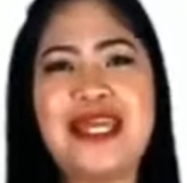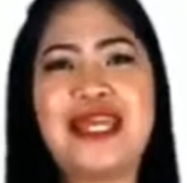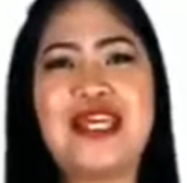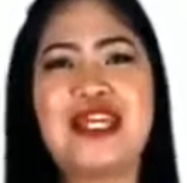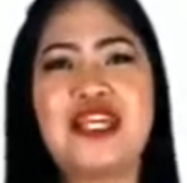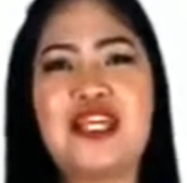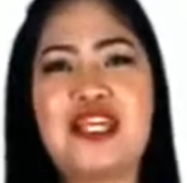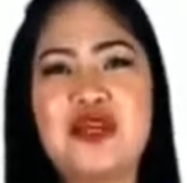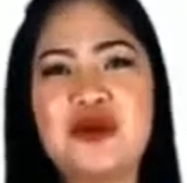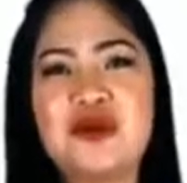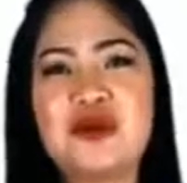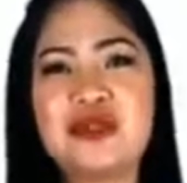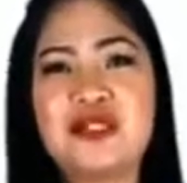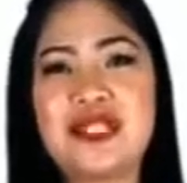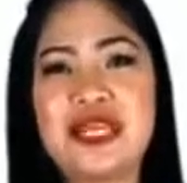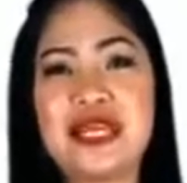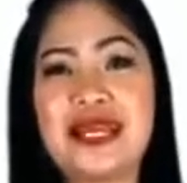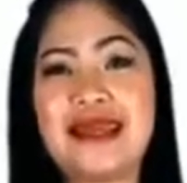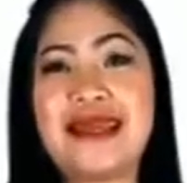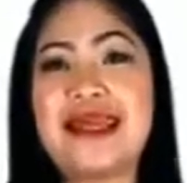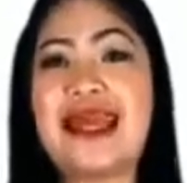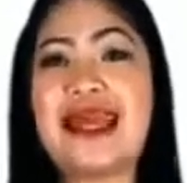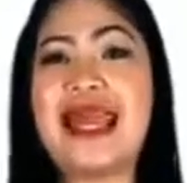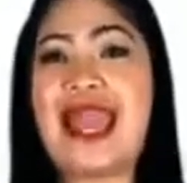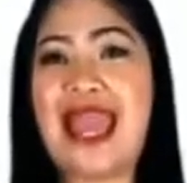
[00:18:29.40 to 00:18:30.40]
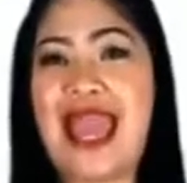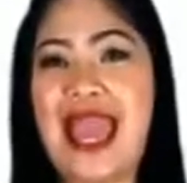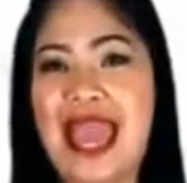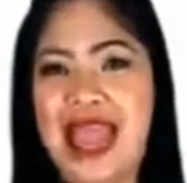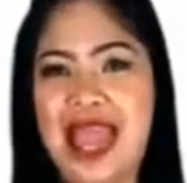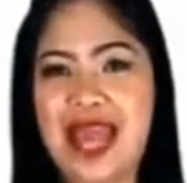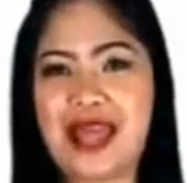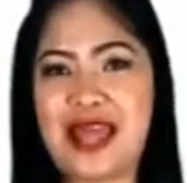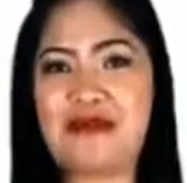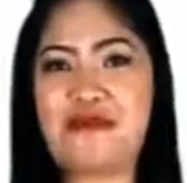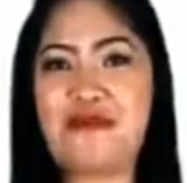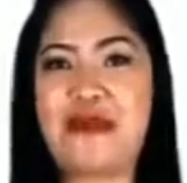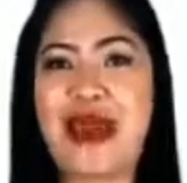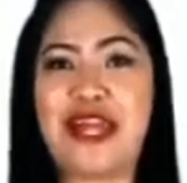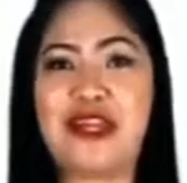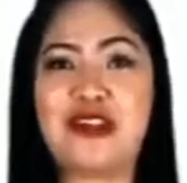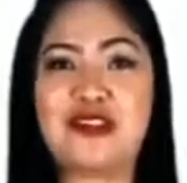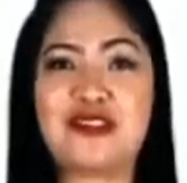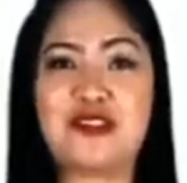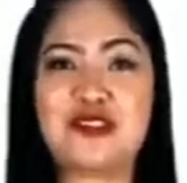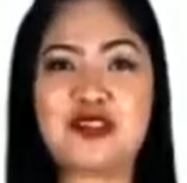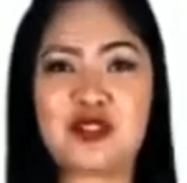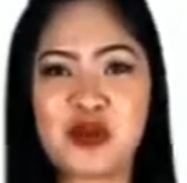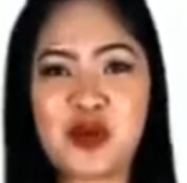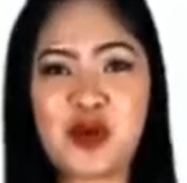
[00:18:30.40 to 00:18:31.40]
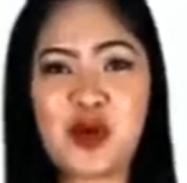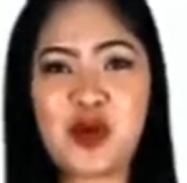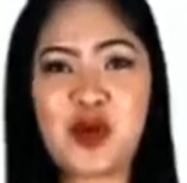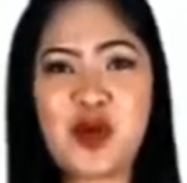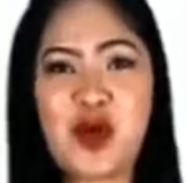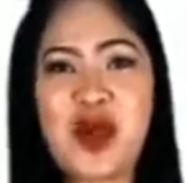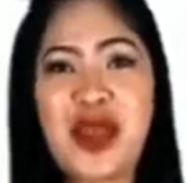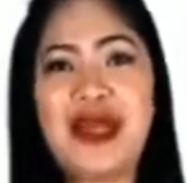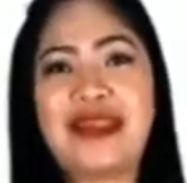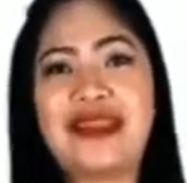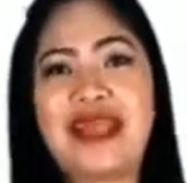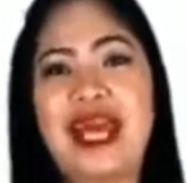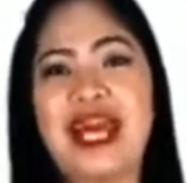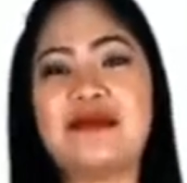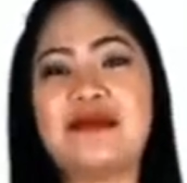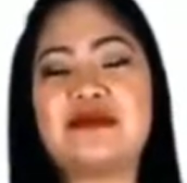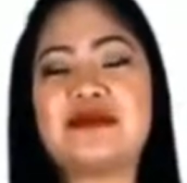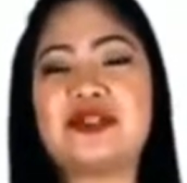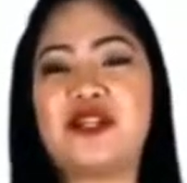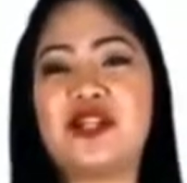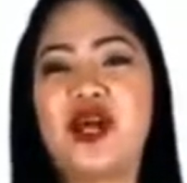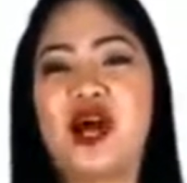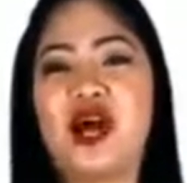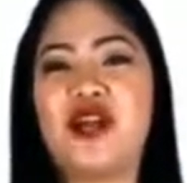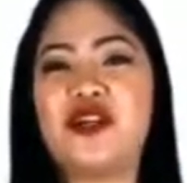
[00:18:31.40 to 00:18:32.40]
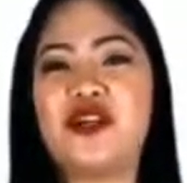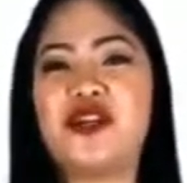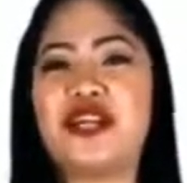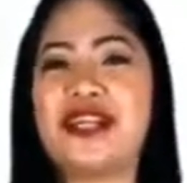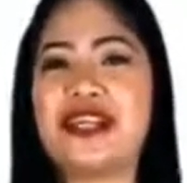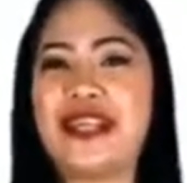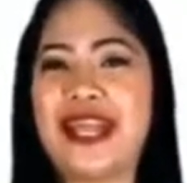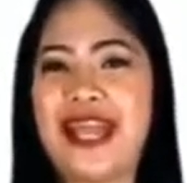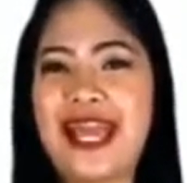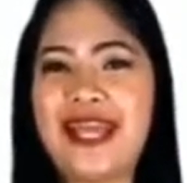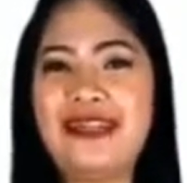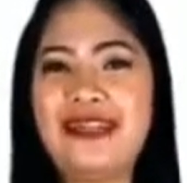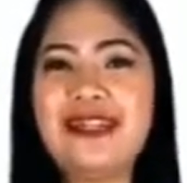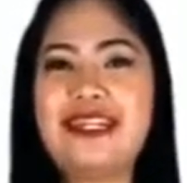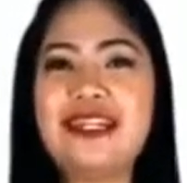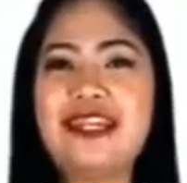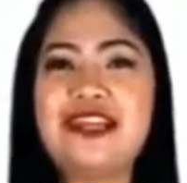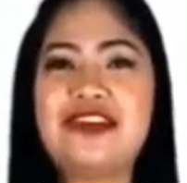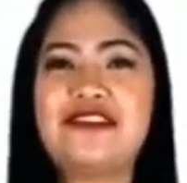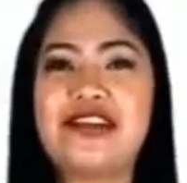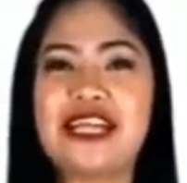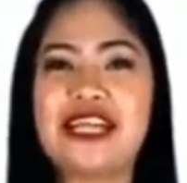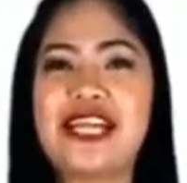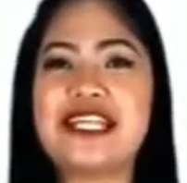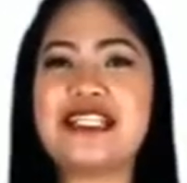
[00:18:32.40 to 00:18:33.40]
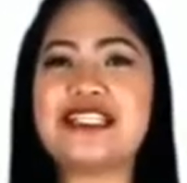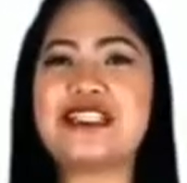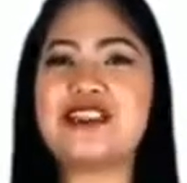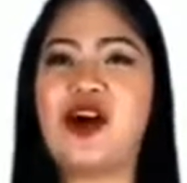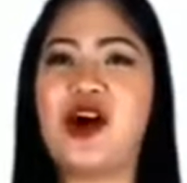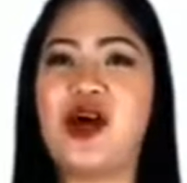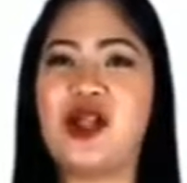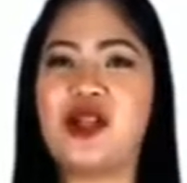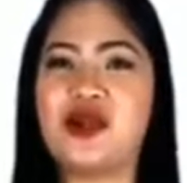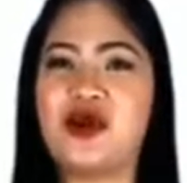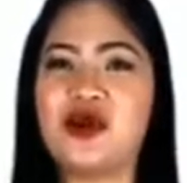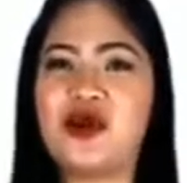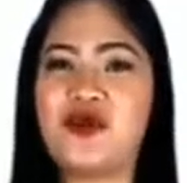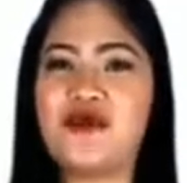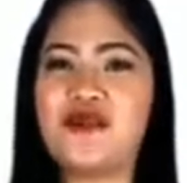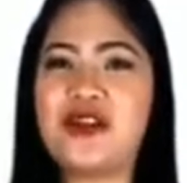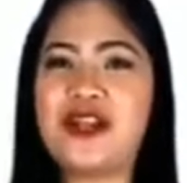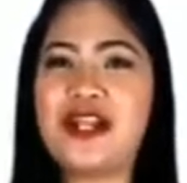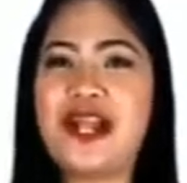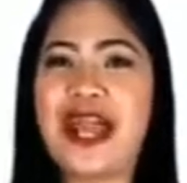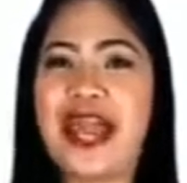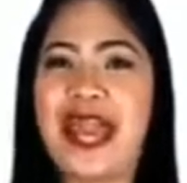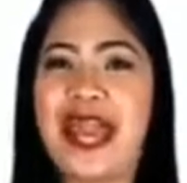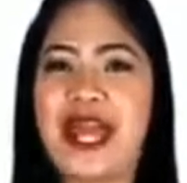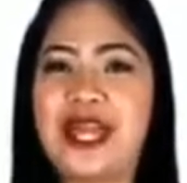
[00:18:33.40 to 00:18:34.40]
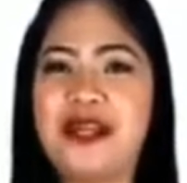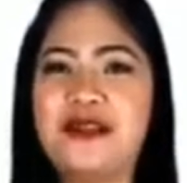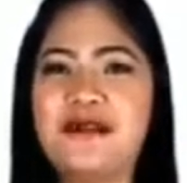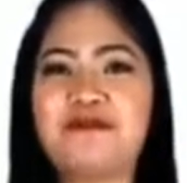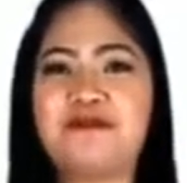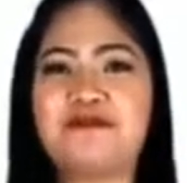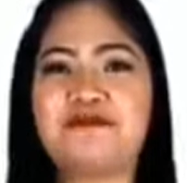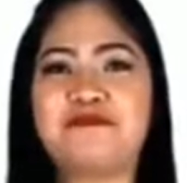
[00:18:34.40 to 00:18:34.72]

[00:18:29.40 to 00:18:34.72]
Using n minus 2 times 180 degrees all over n,